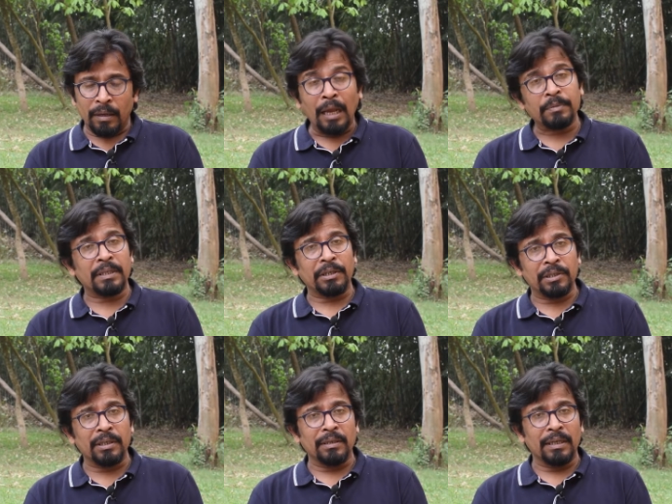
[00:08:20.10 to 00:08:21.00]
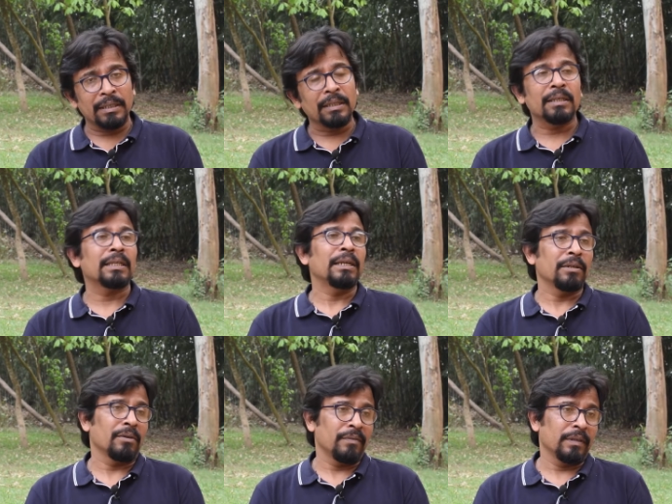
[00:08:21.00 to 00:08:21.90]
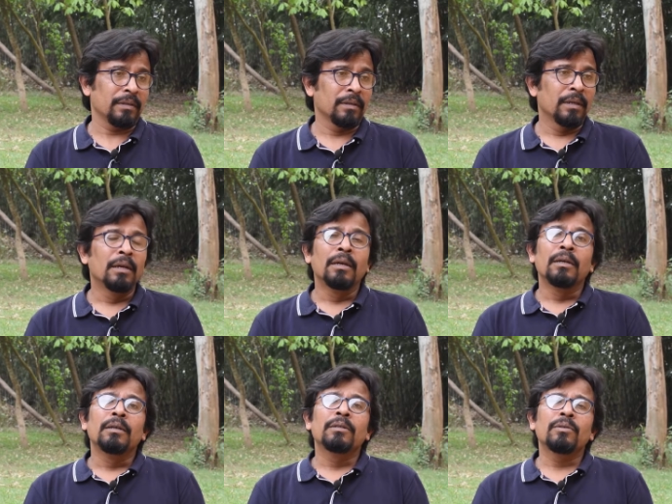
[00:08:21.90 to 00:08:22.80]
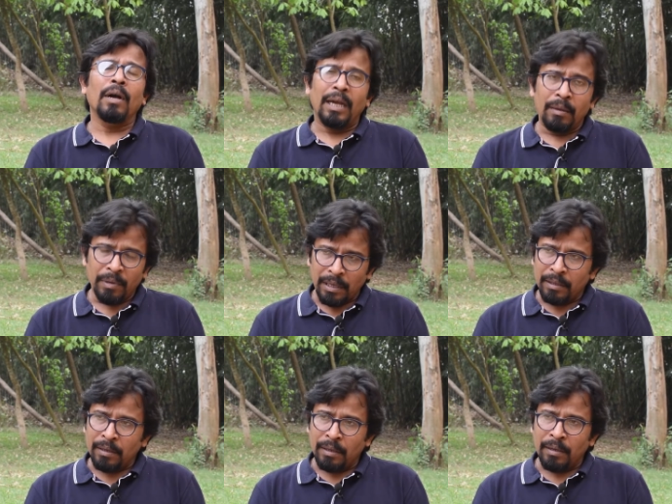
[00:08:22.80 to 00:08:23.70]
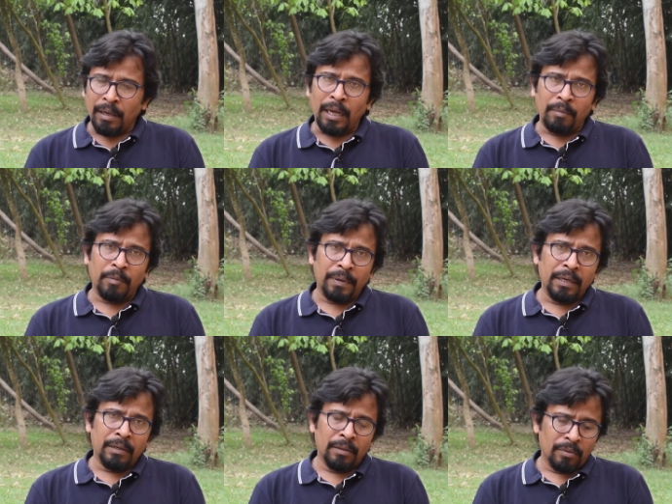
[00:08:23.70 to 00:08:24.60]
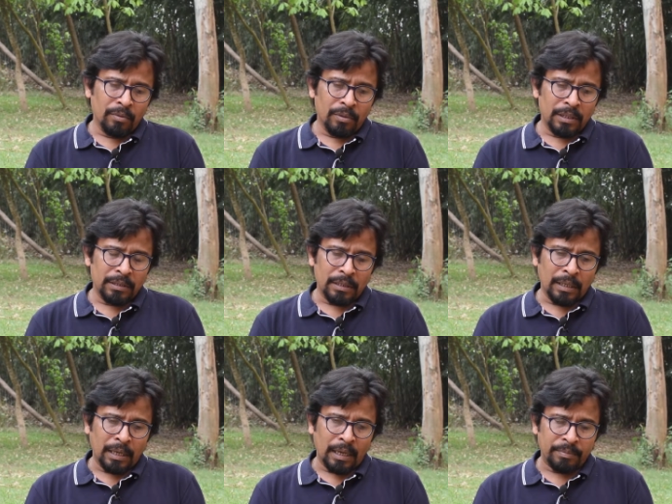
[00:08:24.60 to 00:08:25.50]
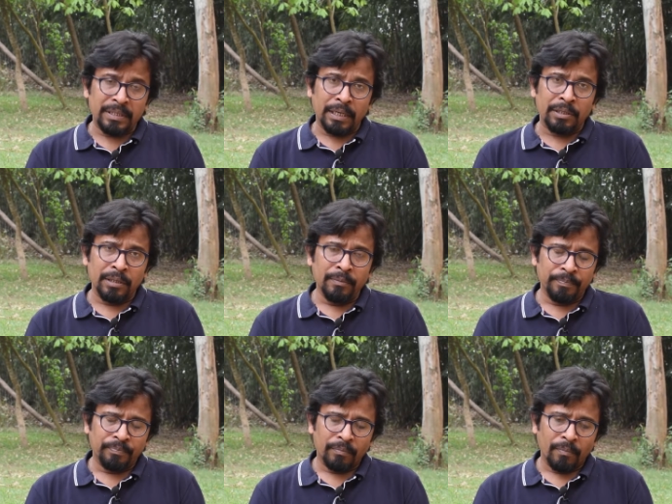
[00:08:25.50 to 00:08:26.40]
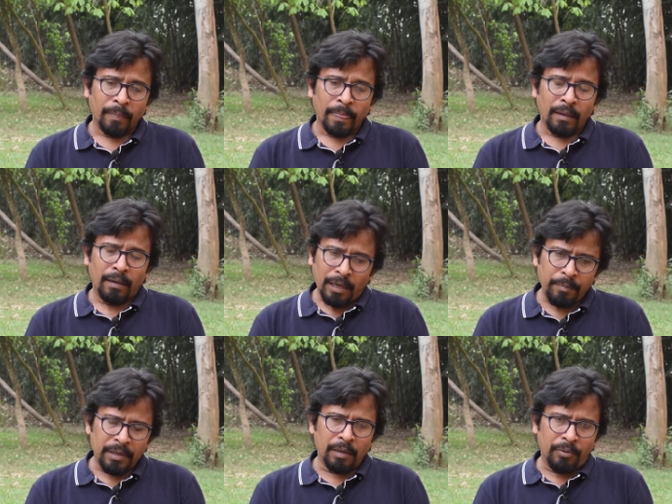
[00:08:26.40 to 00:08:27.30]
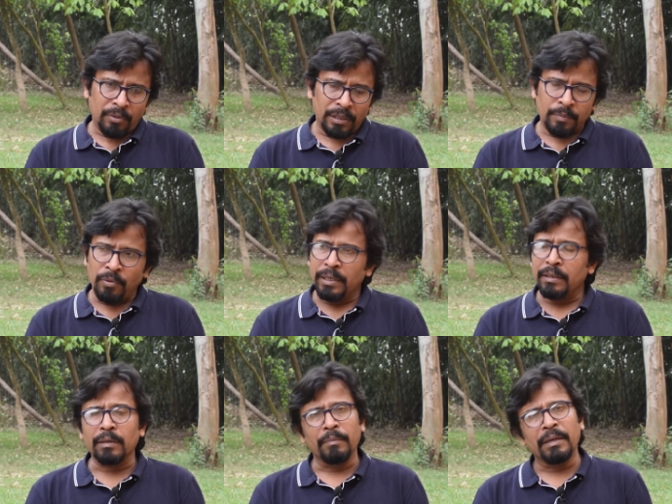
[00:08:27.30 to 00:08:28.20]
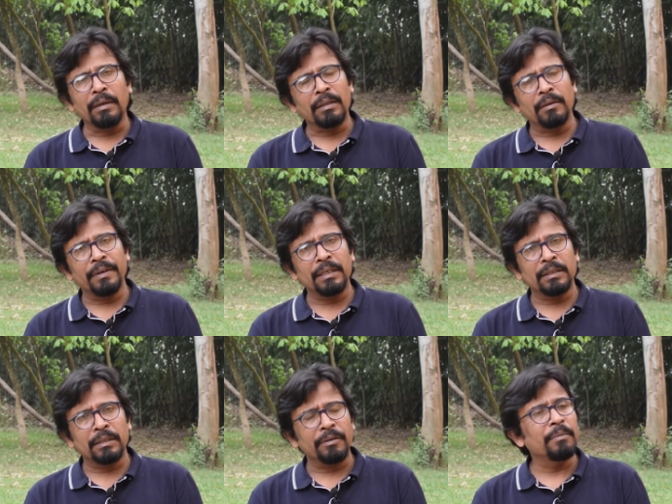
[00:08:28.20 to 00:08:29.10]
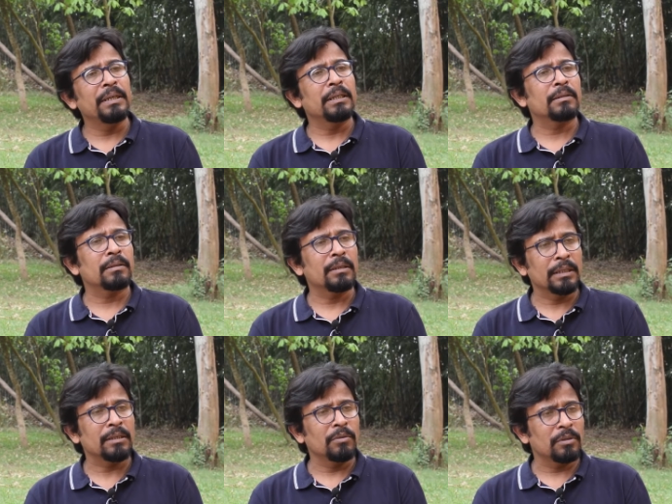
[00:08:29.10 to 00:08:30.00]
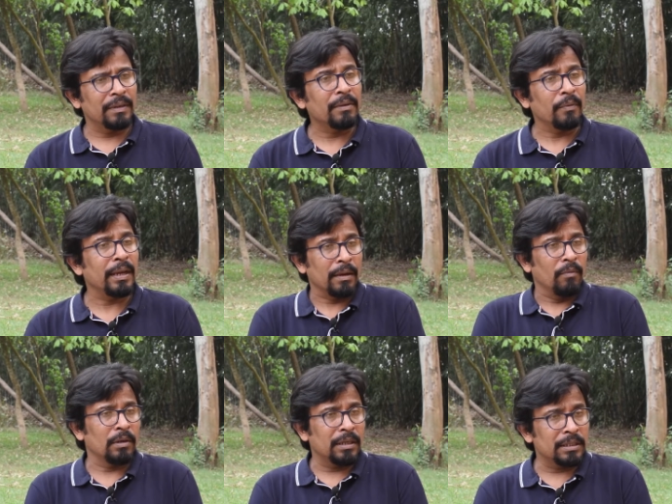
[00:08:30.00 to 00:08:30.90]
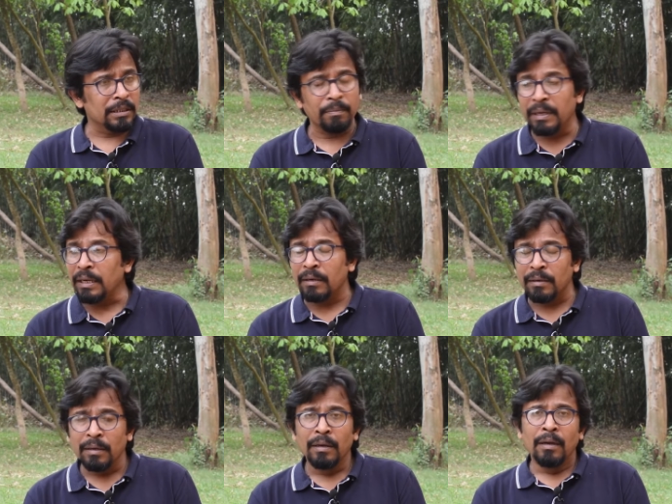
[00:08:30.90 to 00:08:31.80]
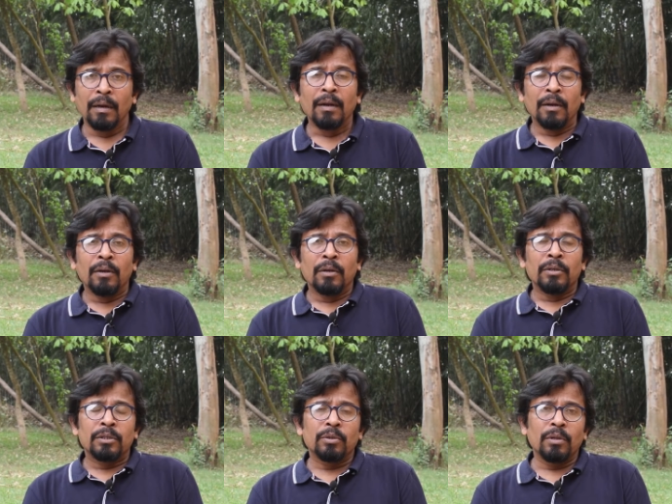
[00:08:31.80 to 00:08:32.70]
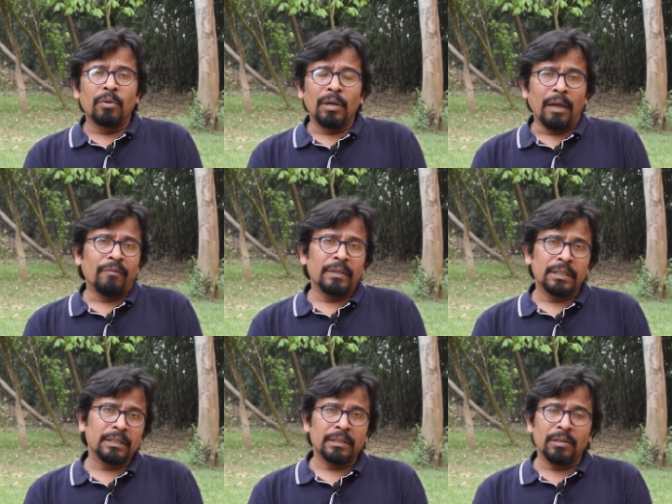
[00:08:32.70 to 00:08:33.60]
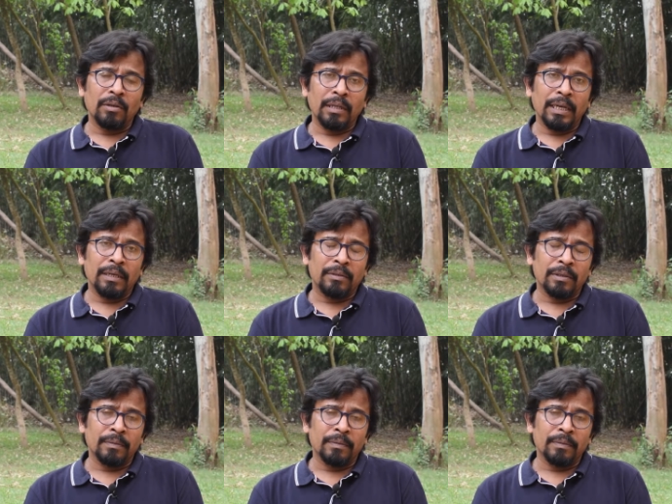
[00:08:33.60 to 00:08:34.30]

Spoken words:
abstraction is in the center of it. So I'm a painter who does abstraction. Let me come to this point. I mean, otherwise it sounds very vague. What does it mean? So the whole emphasis is on that